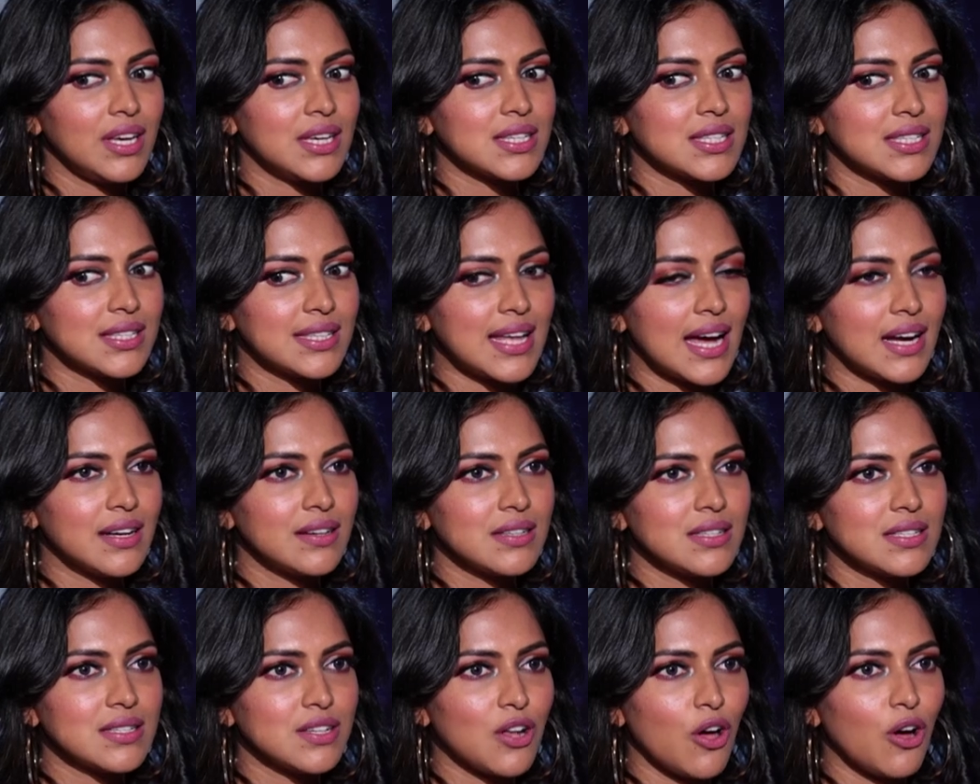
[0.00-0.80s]
yes, that
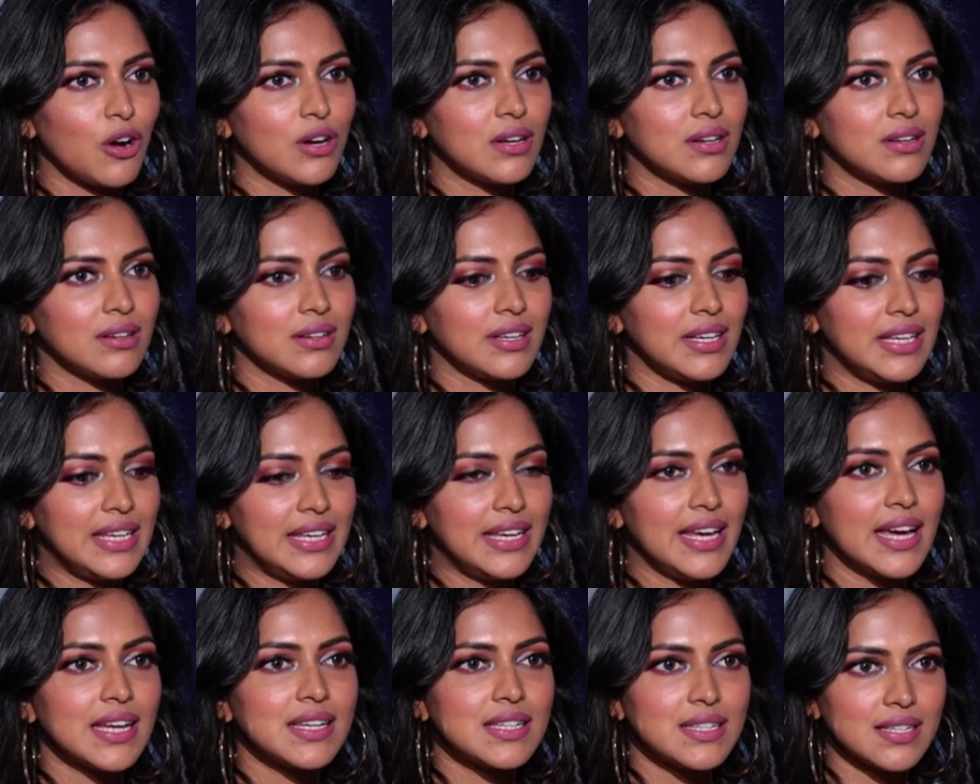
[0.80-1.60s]
is not
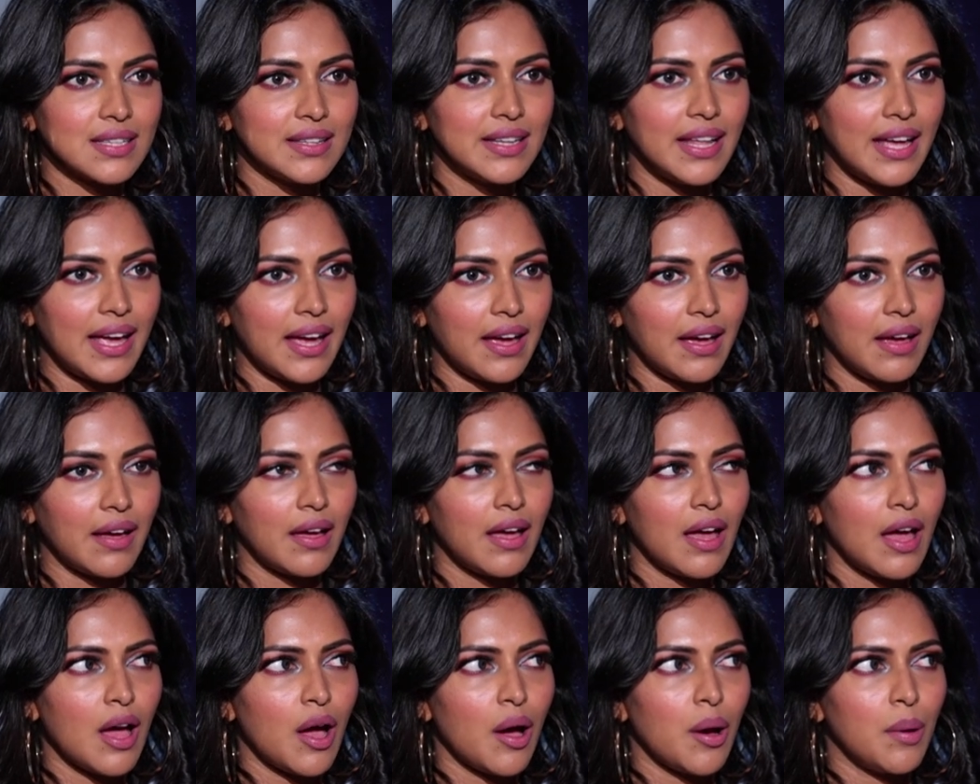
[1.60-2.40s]
yet there,
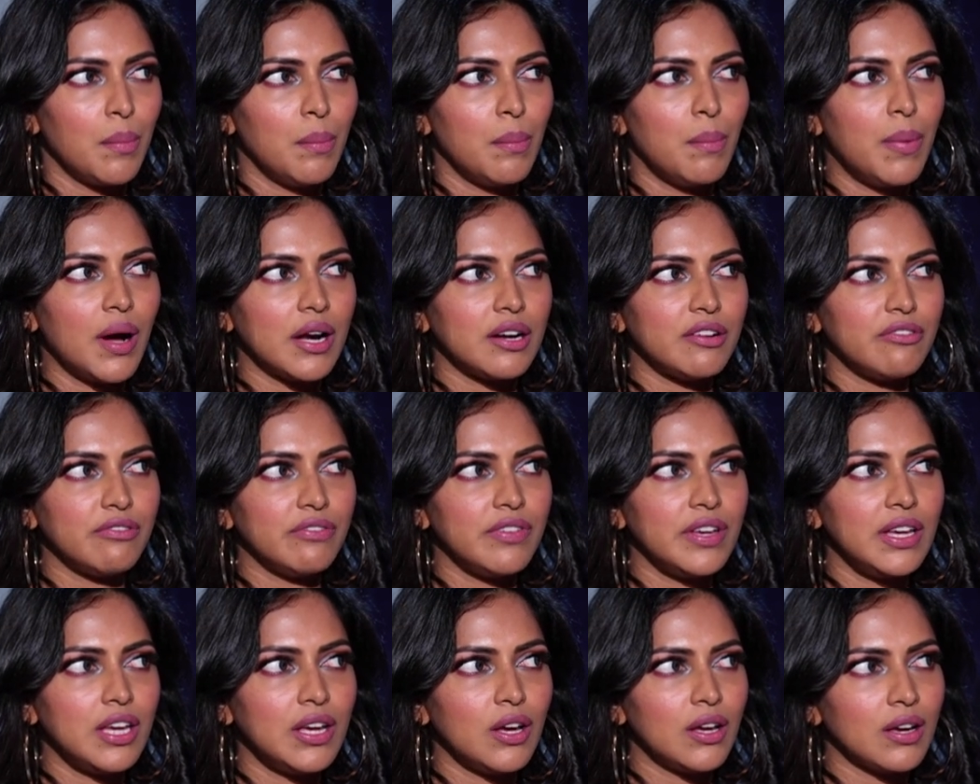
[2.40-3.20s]
but
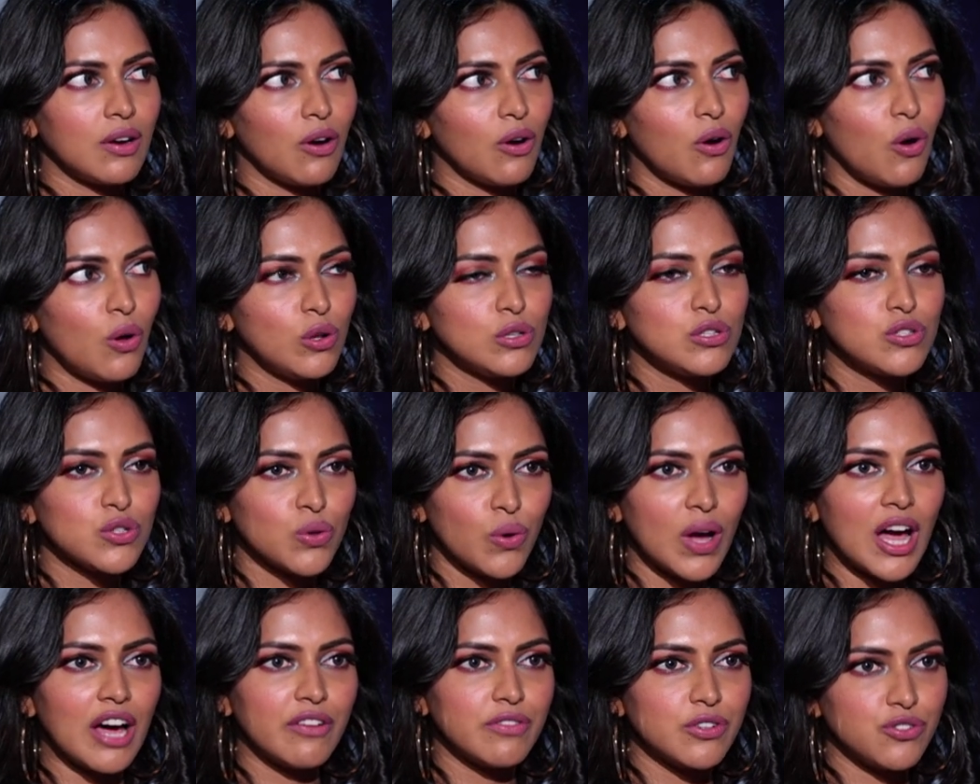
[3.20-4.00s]
we also
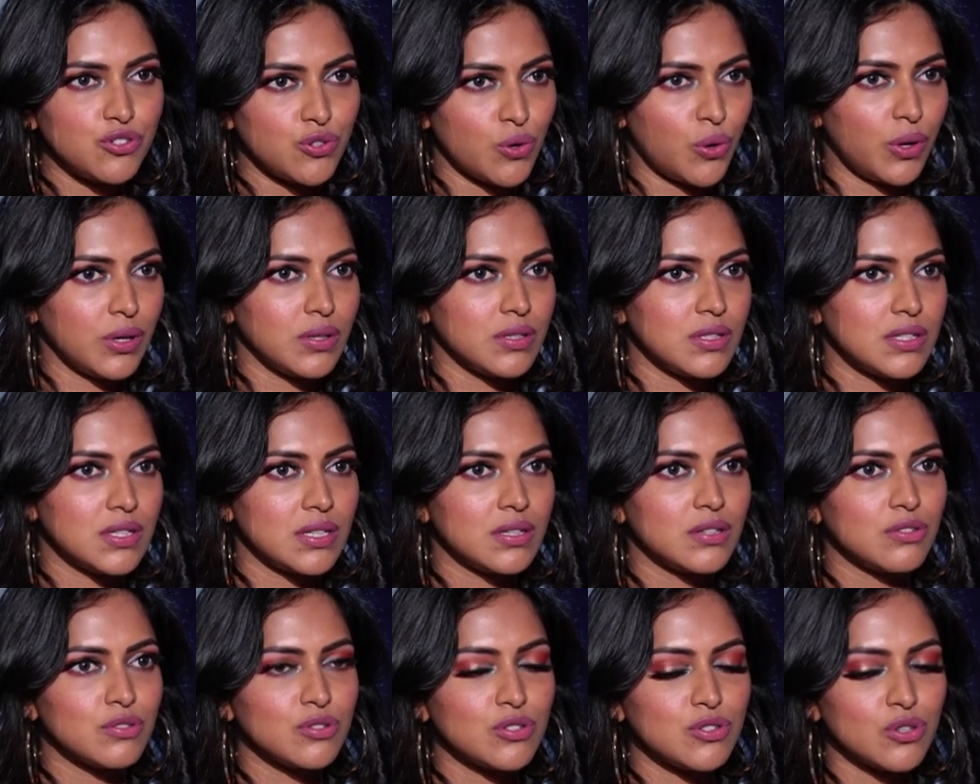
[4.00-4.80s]
have a choice.
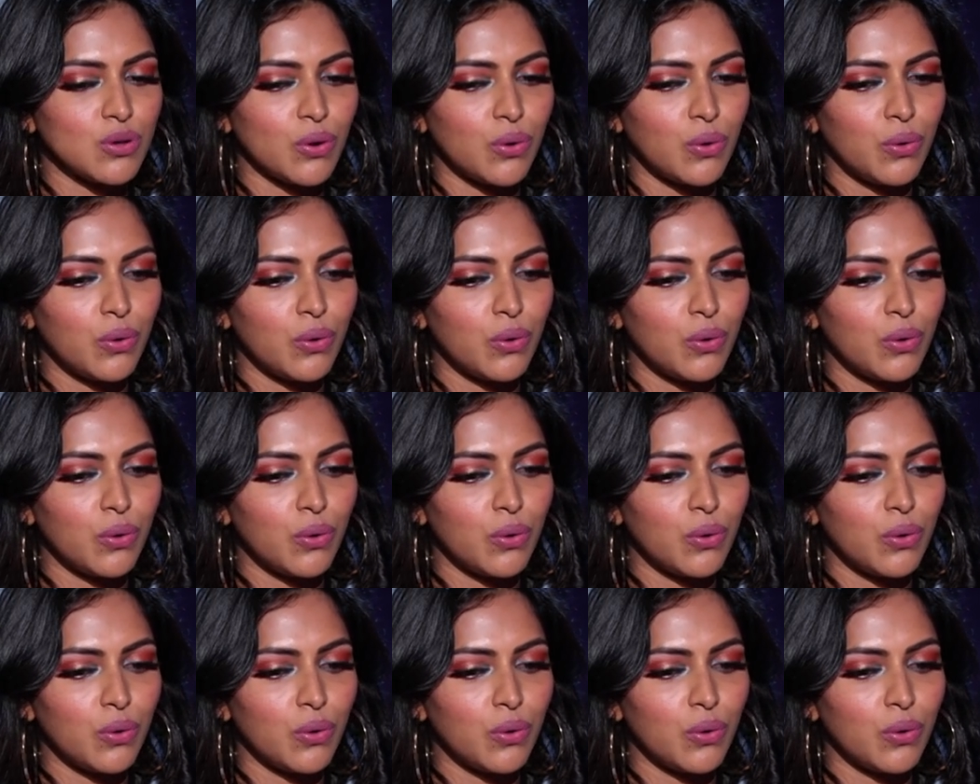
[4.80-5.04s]
Mm-hmm. So